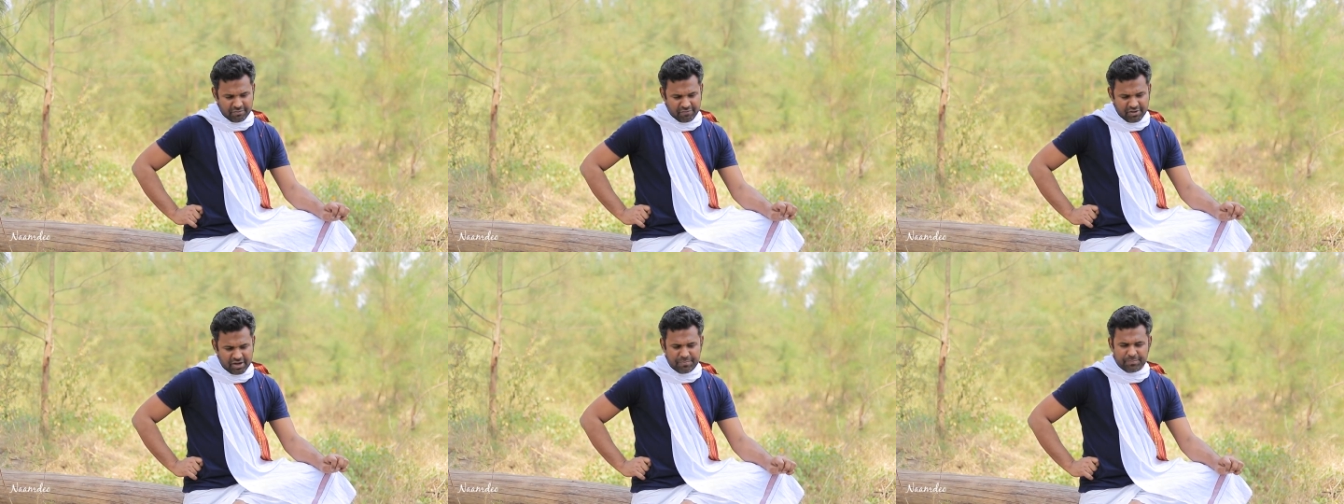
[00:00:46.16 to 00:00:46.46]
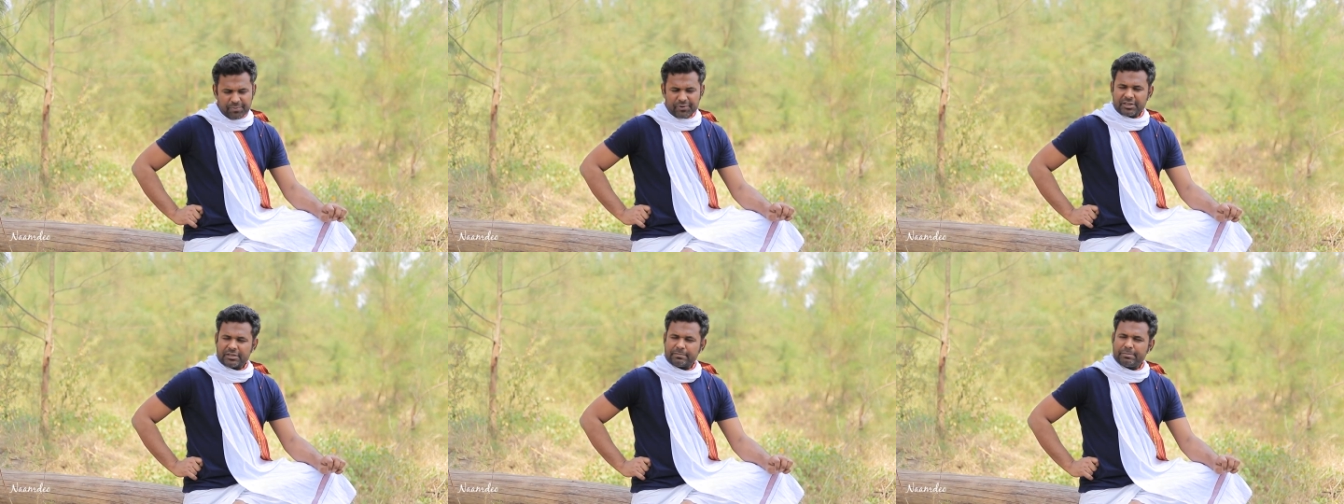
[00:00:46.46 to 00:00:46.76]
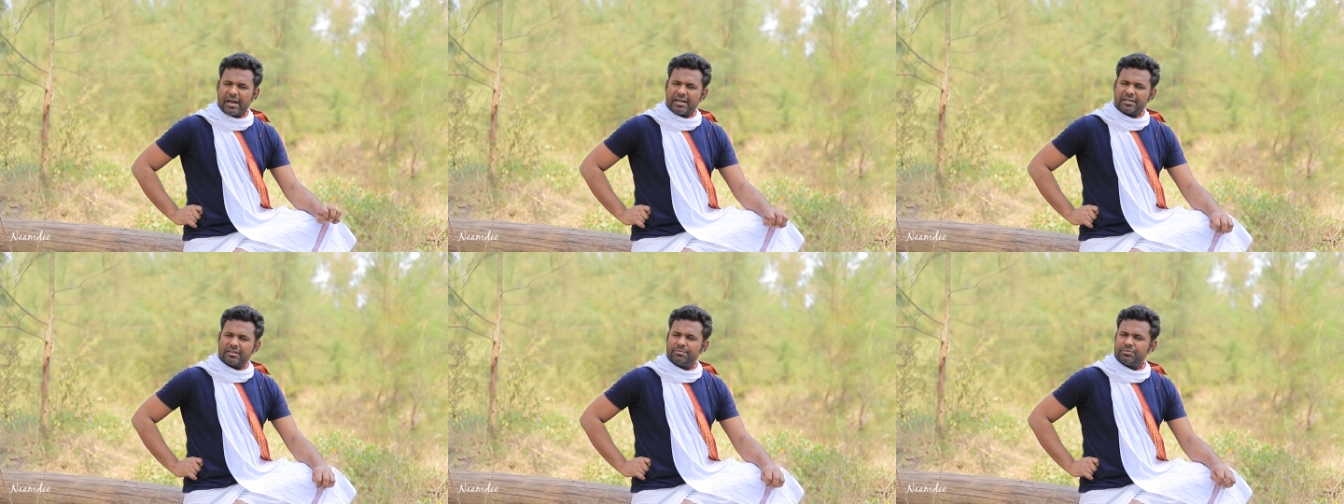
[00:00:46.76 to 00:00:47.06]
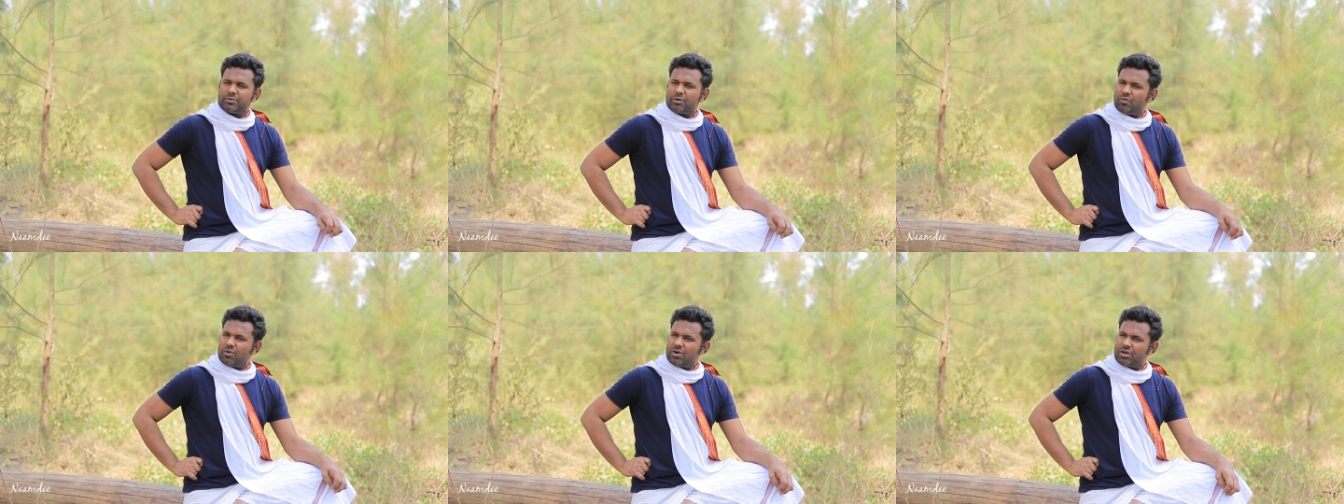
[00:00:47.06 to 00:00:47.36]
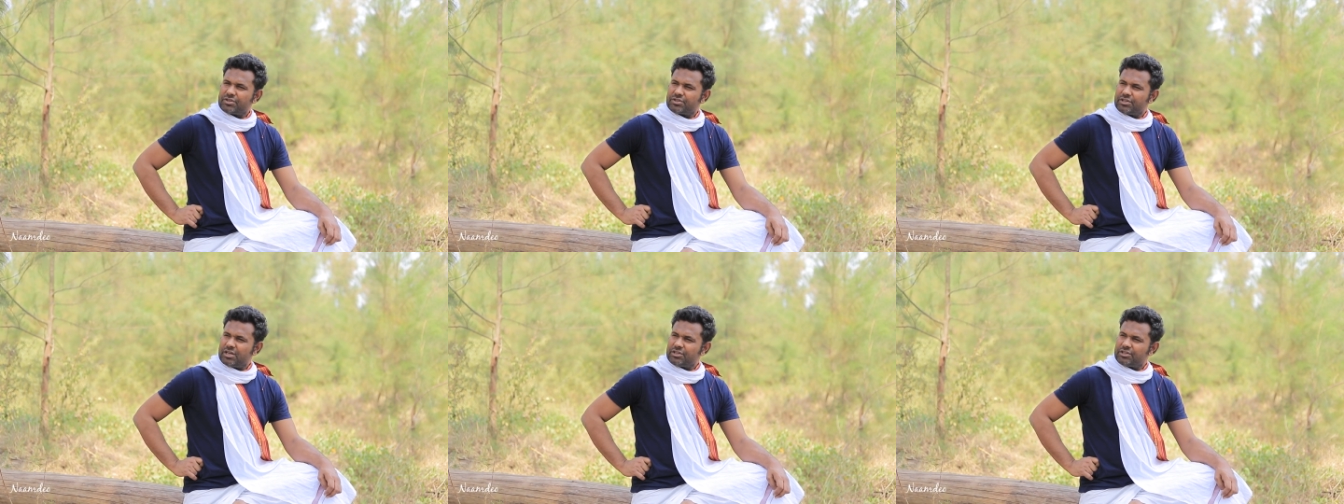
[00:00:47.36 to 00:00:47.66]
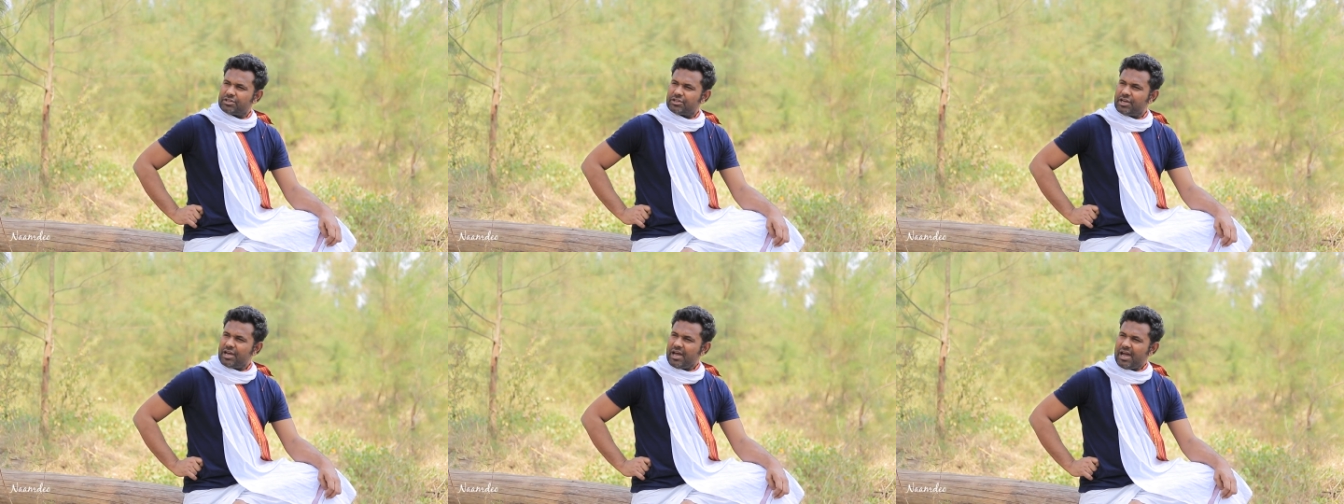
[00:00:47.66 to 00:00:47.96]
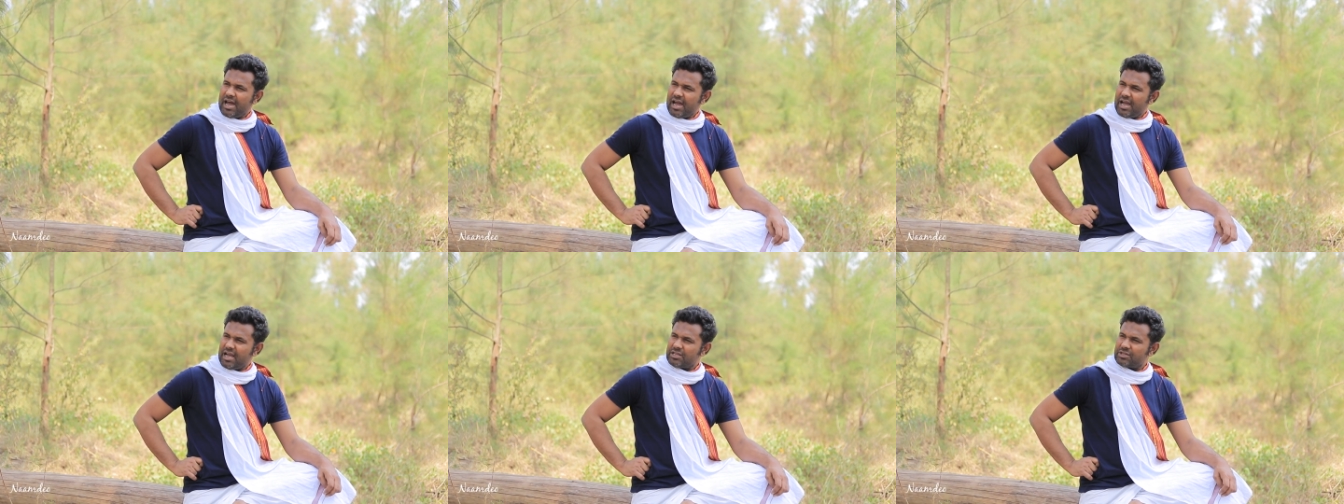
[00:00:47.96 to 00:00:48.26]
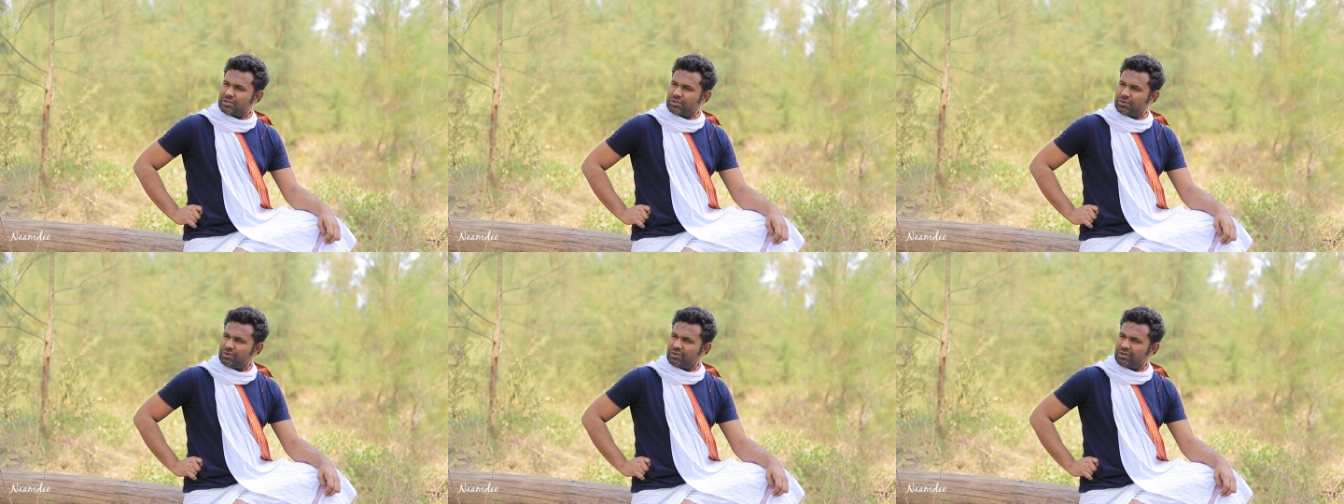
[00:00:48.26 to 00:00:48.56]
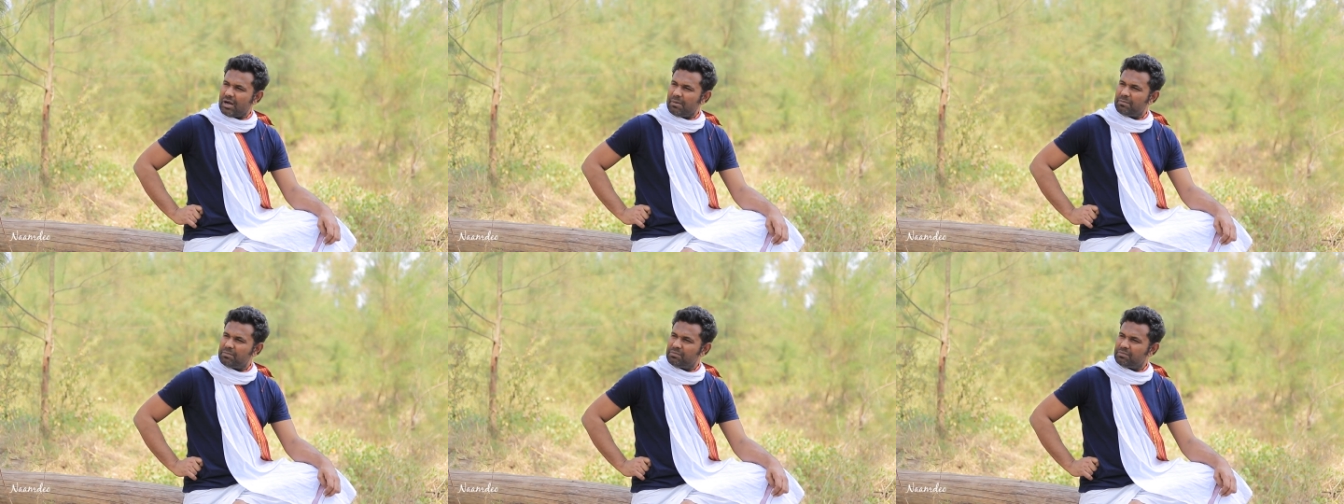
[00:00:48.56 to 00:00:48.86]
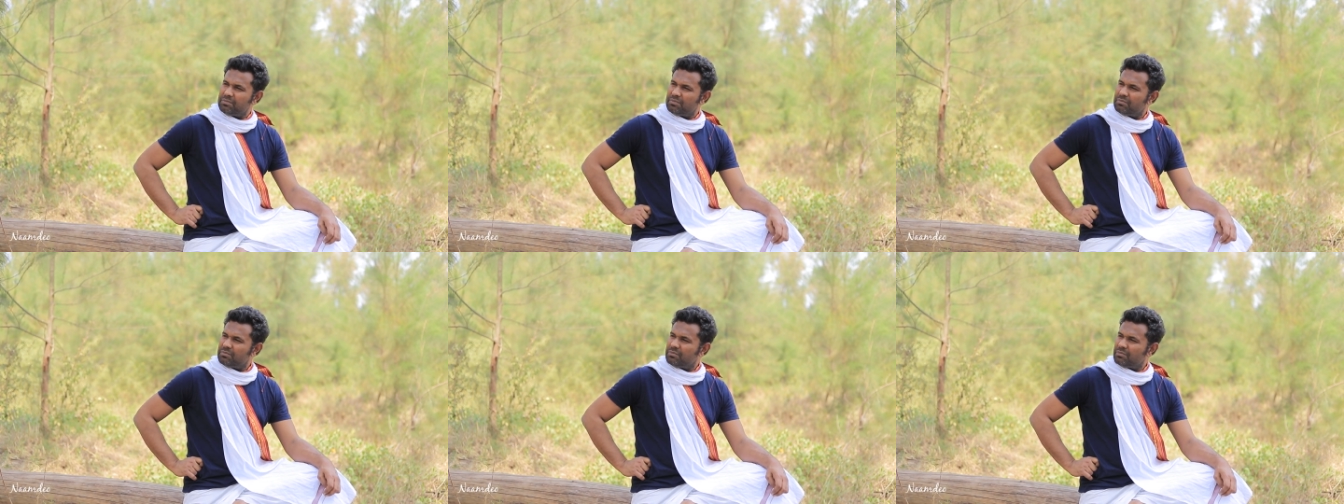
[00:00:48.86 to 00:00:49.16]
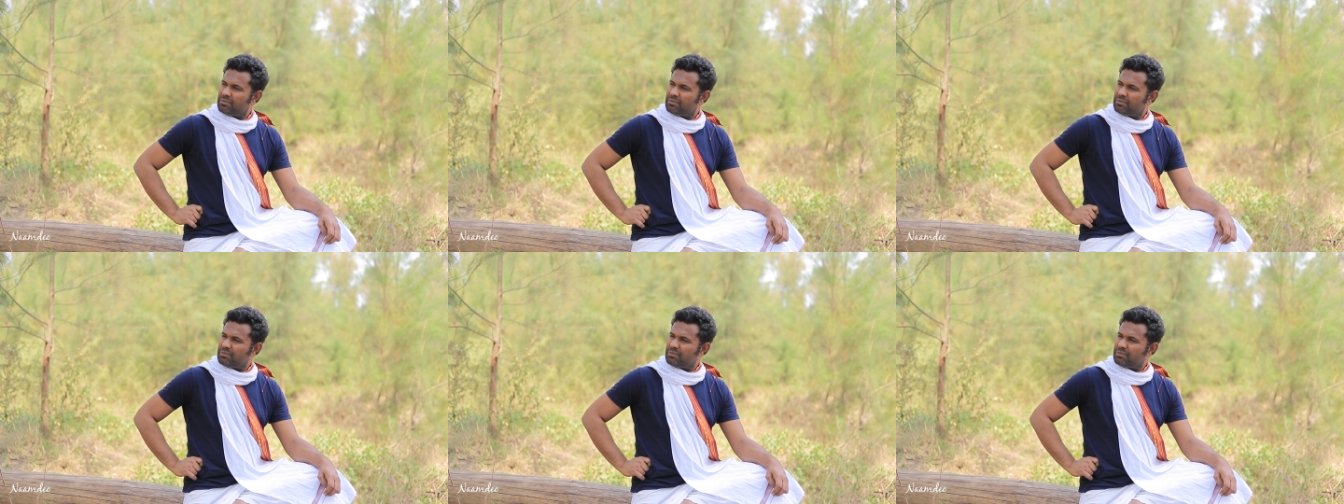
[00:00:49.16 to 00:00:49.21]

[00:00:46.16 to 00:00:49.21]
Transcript: the very perspective towards it has to come